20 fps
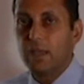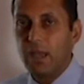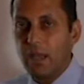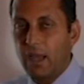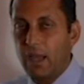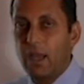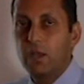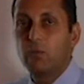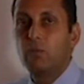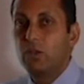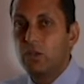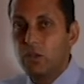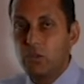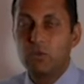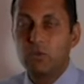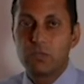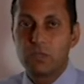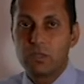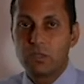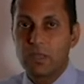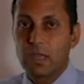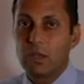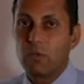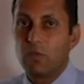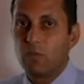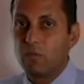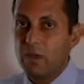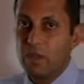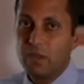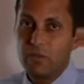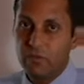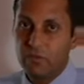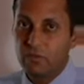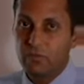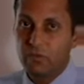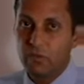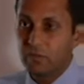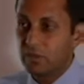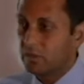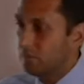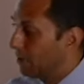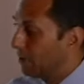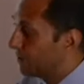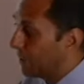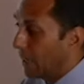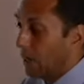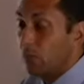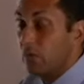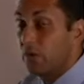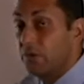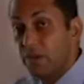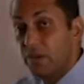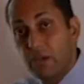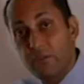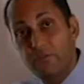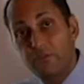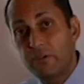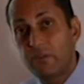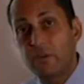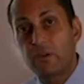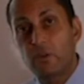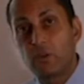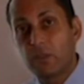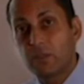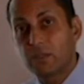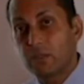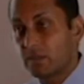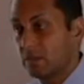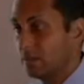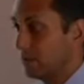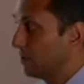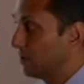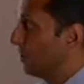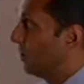I will use it, I will benefit from it, but I will never request it.